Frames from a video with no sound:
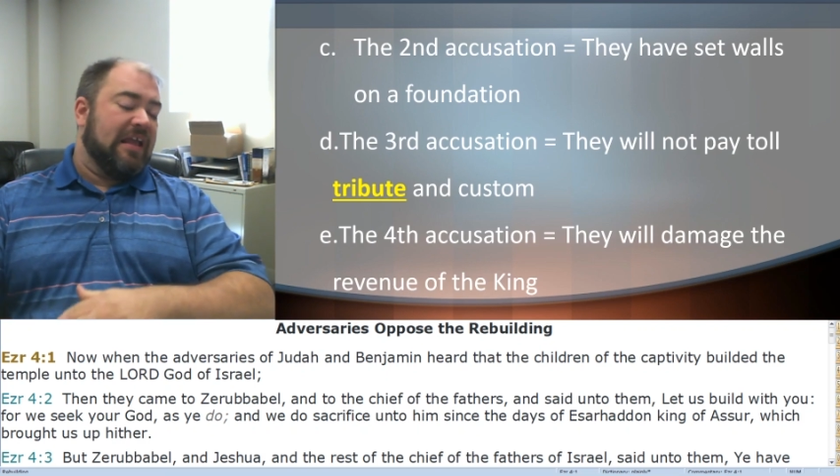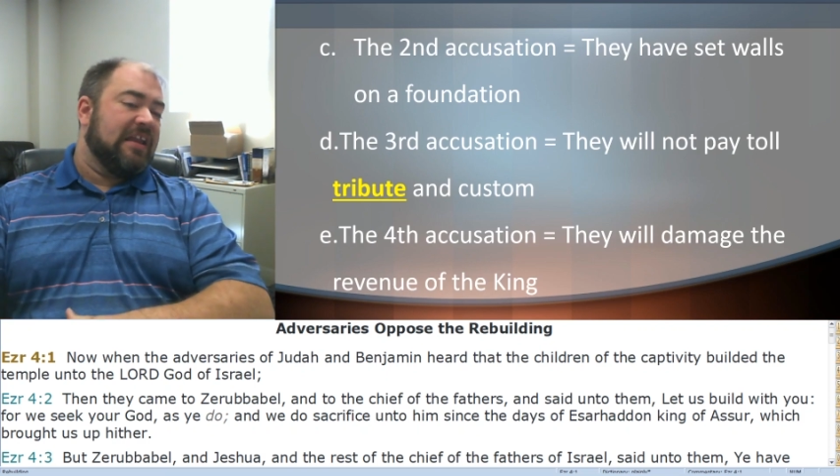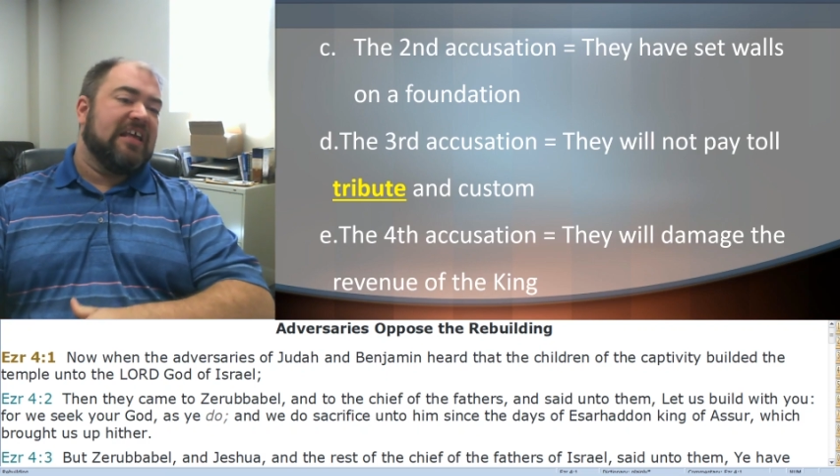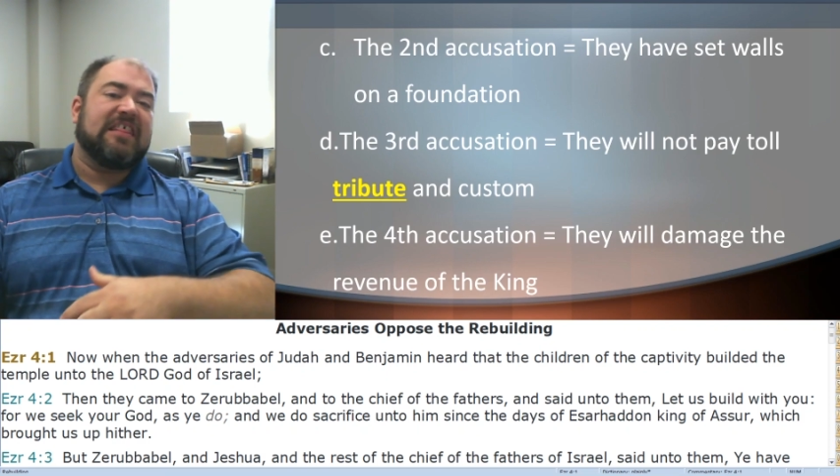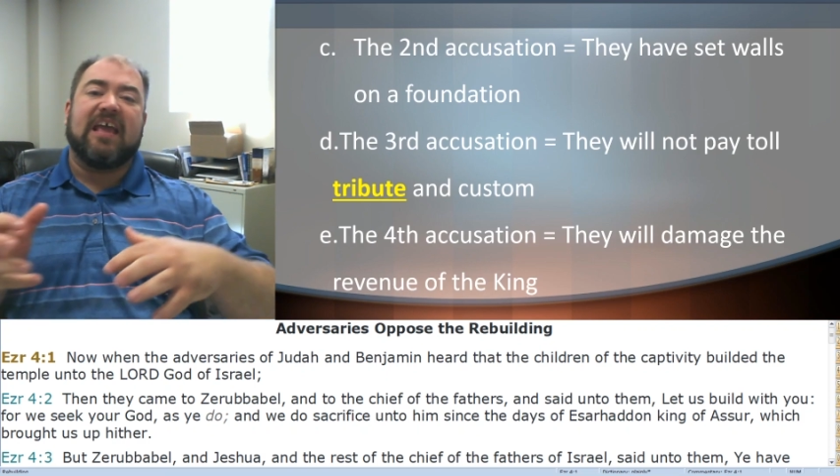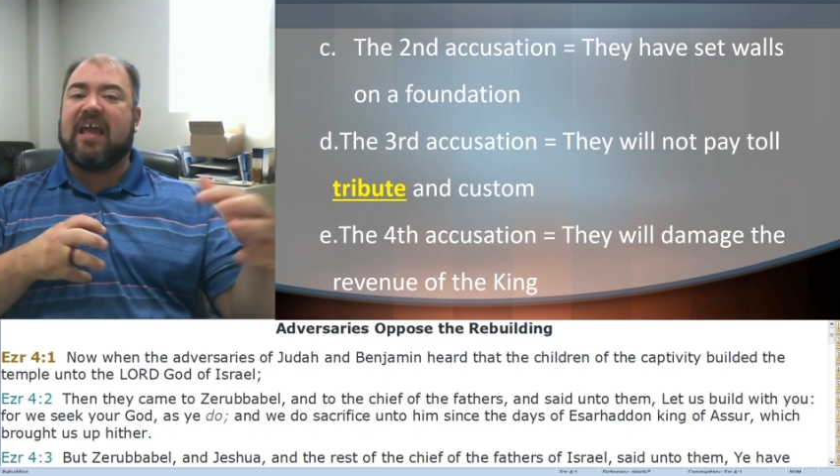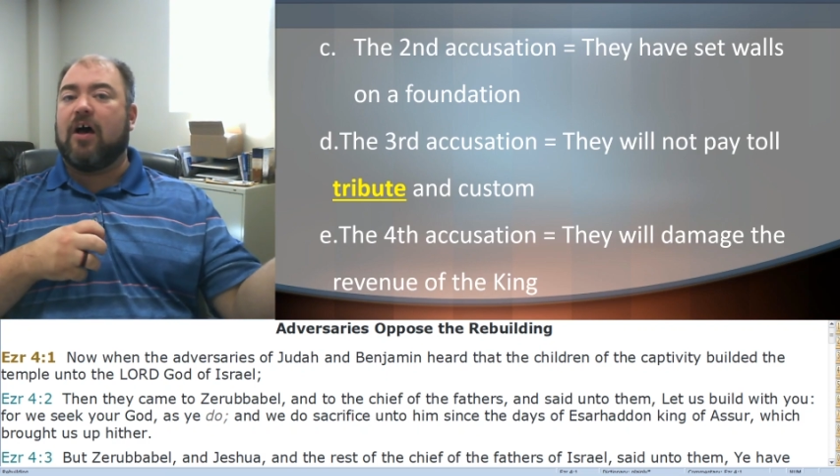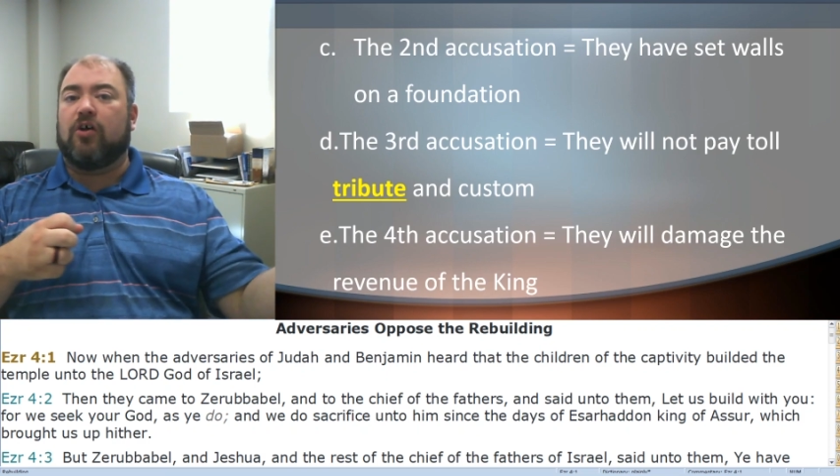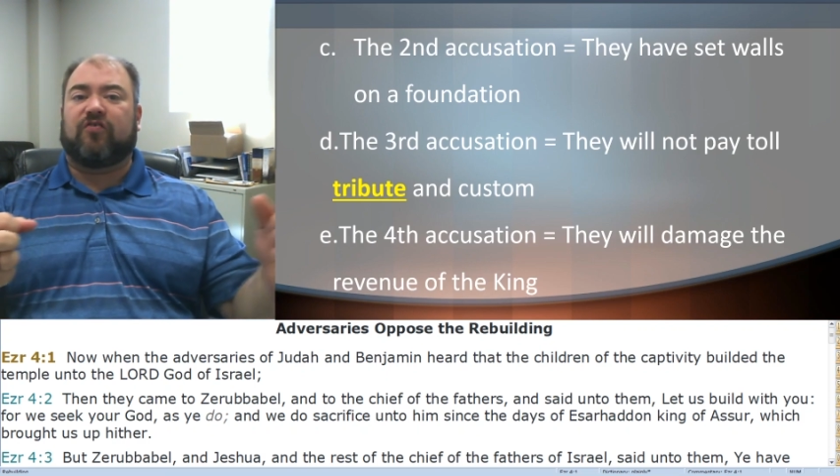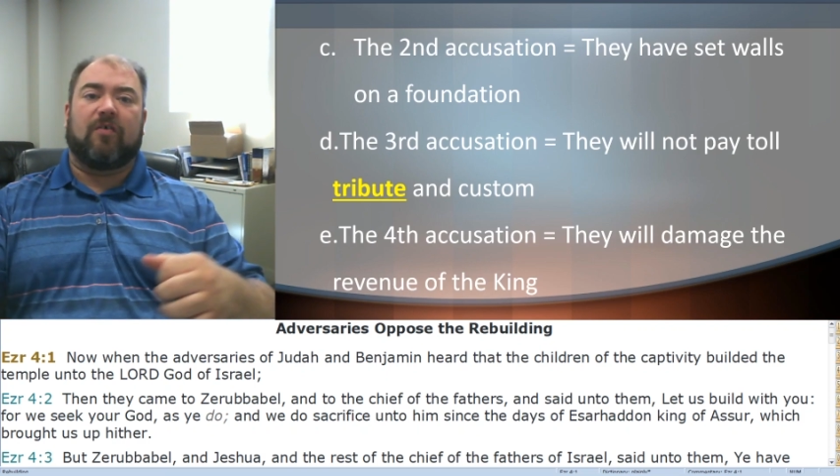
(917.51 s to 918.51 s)
anything
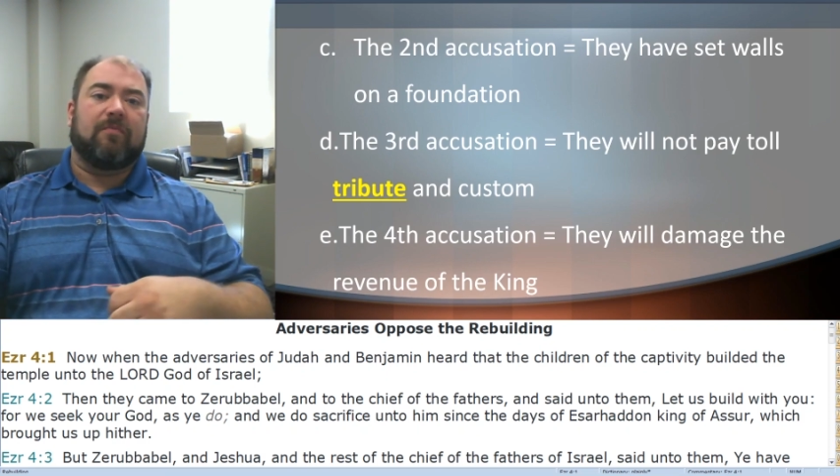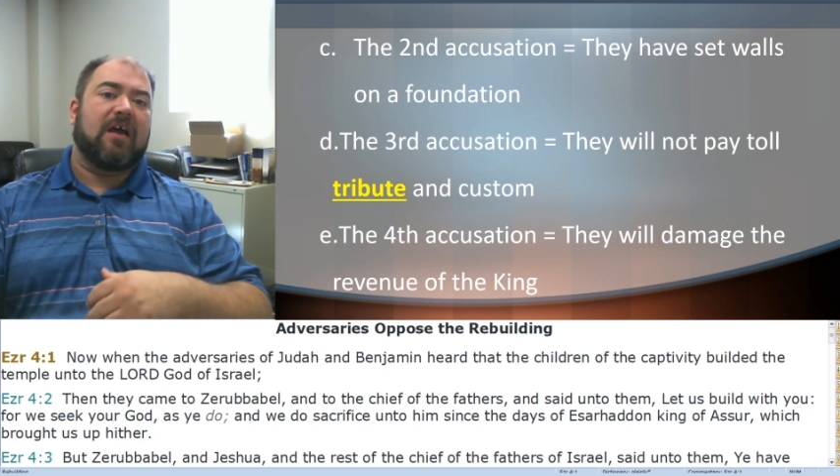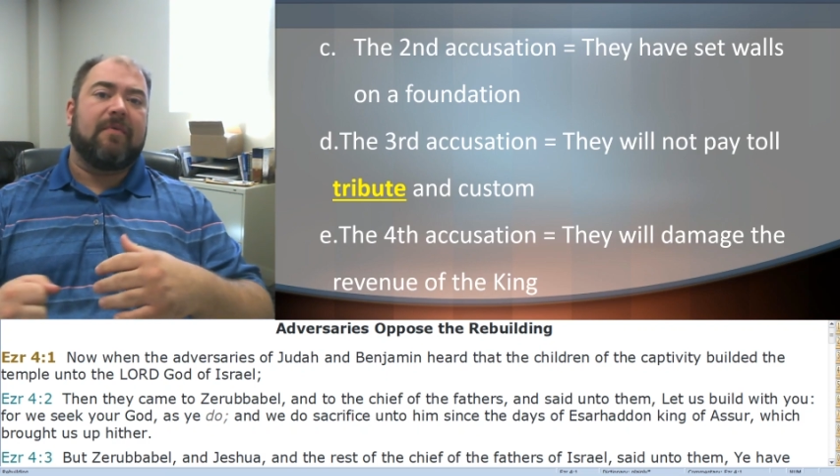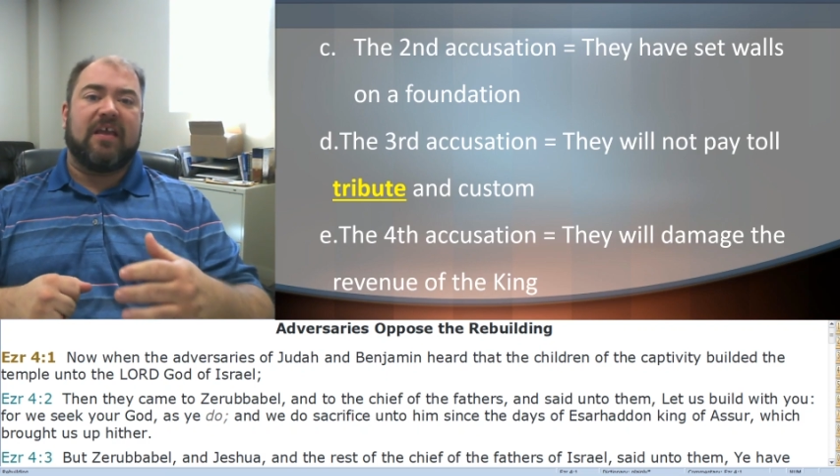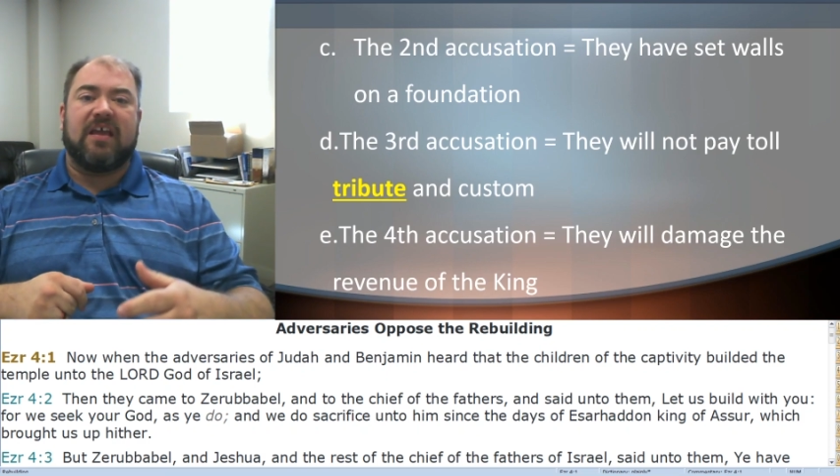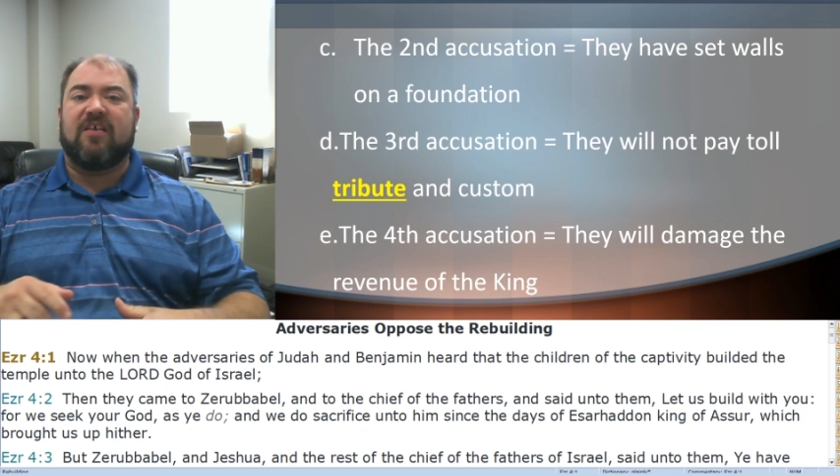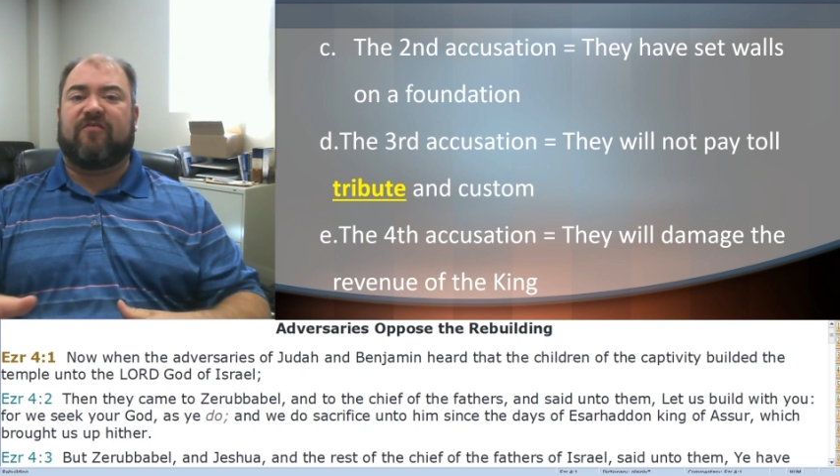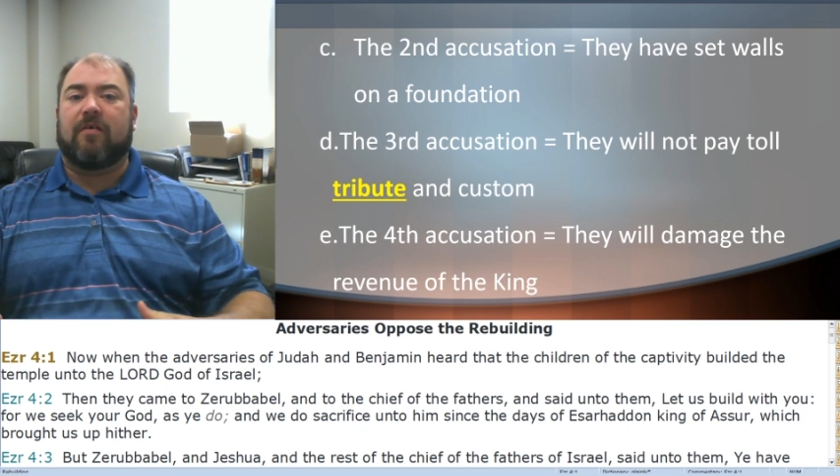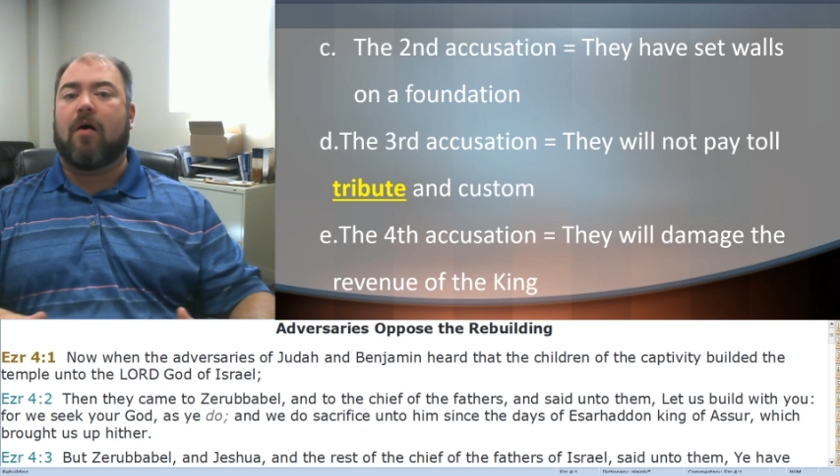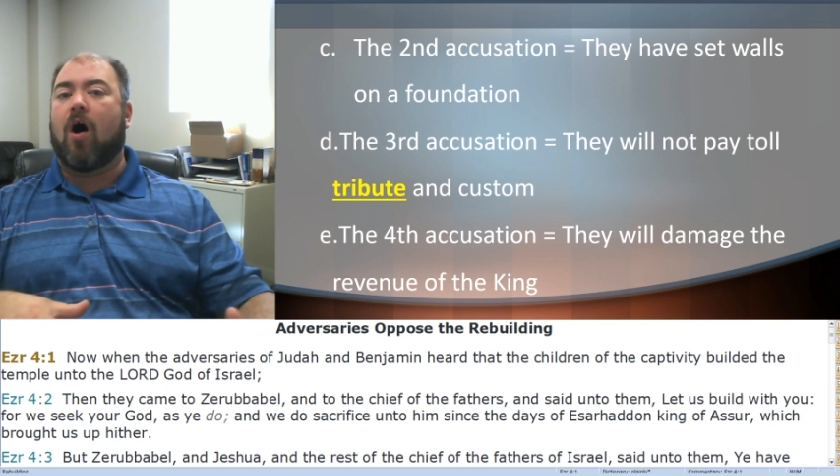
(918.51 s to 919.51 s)
else from coming in from